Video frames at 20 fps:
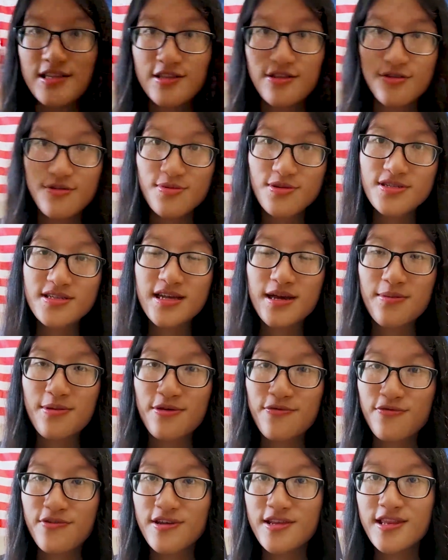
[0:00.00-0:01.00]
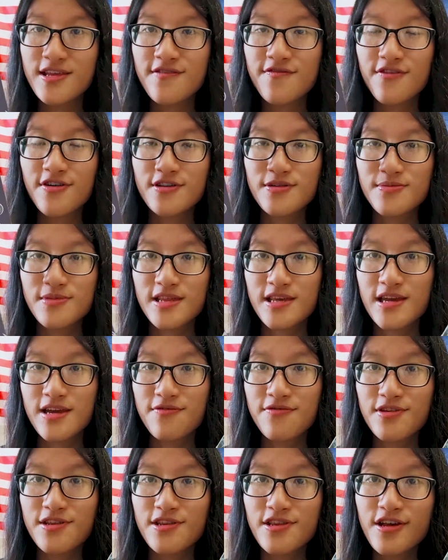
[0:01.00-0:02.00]
the two books that I'll be reading for the
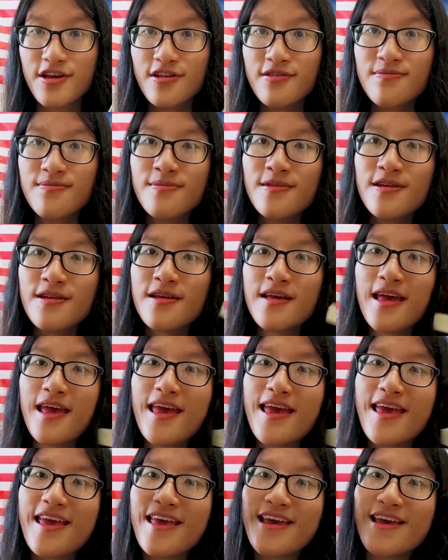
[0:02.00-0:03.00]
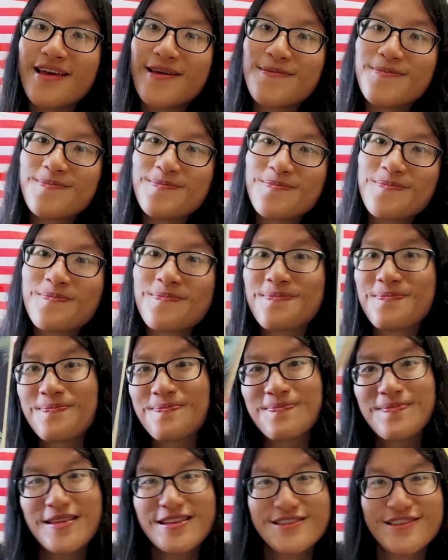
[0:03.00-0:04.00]
Merdeka Readathon, and
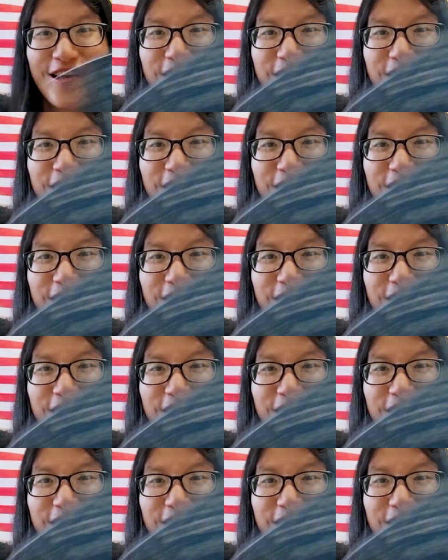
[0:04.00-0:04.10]
let's